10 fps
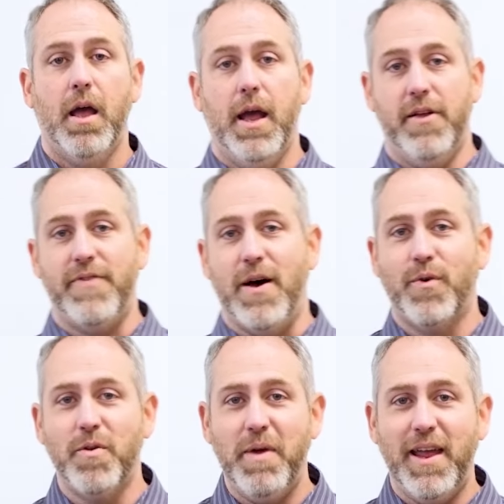And if I
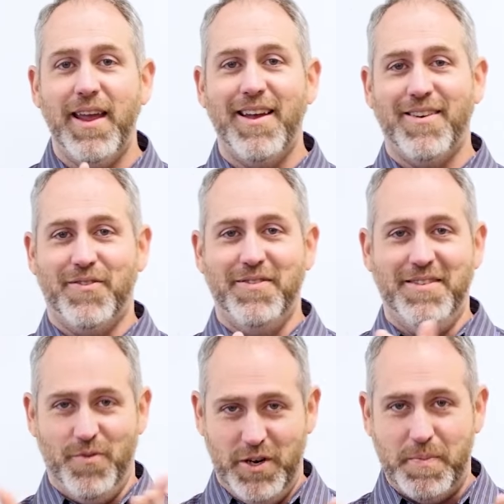want to be
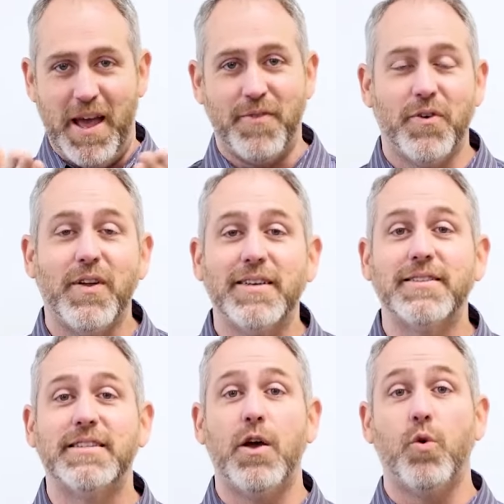respectful, I can
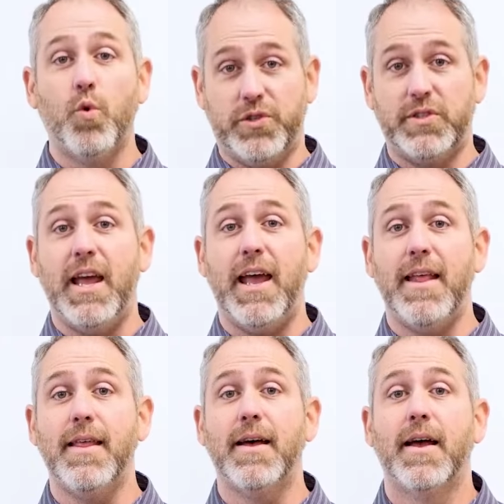say
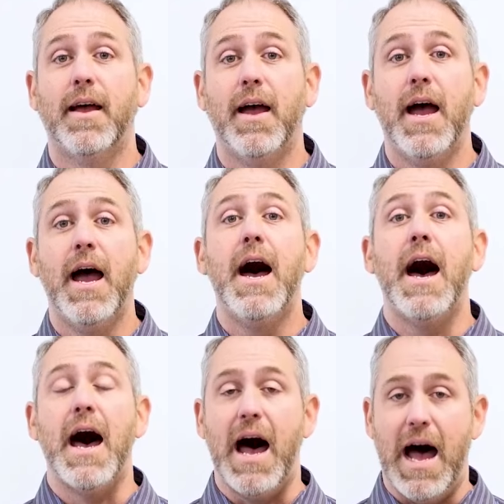usted
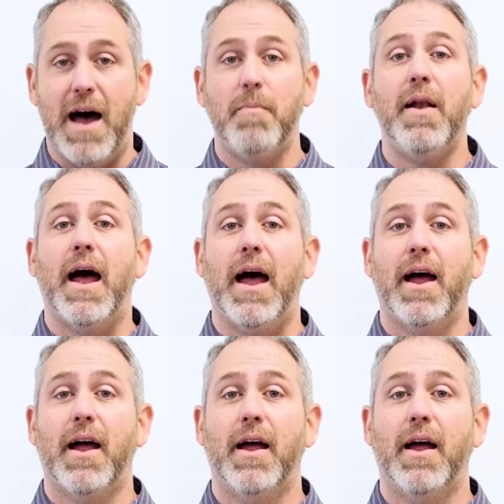habla.